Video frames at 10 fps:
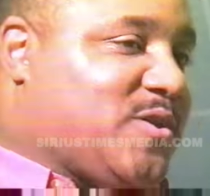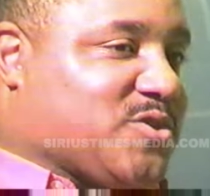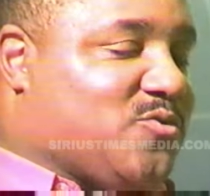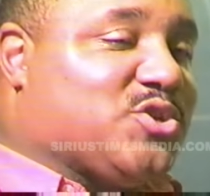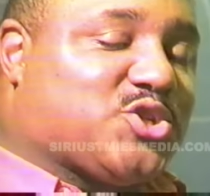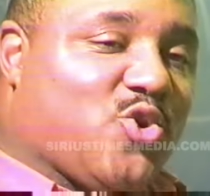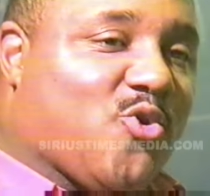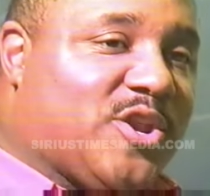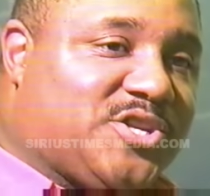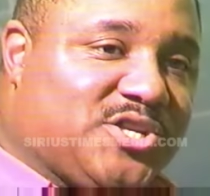Depends on the
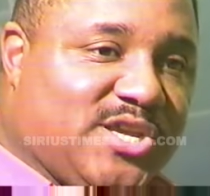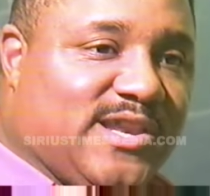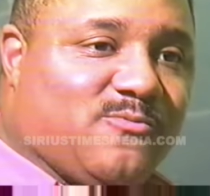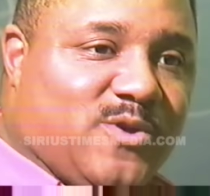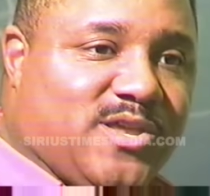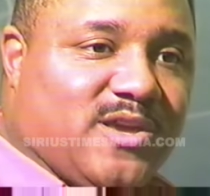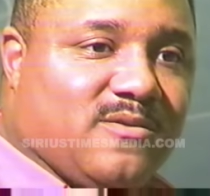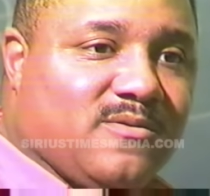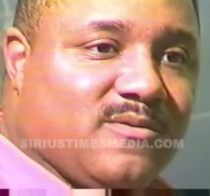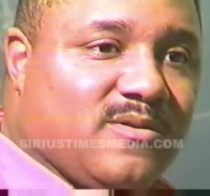story that you're dealing with here.
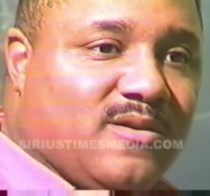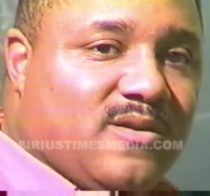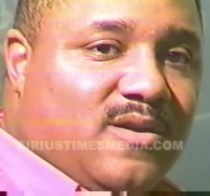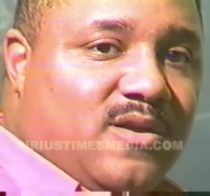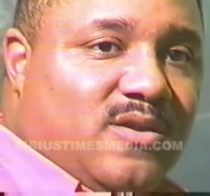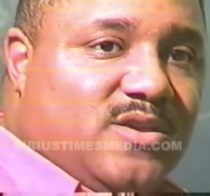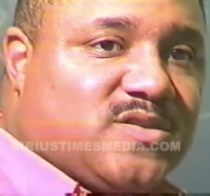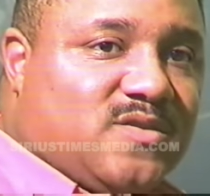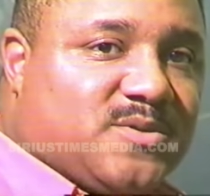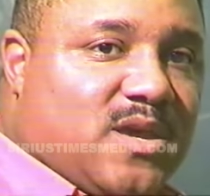You
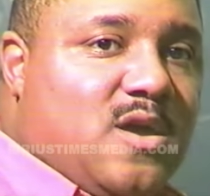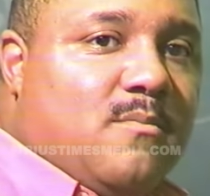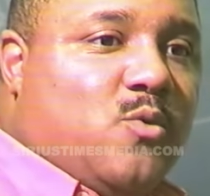see what I'm saying?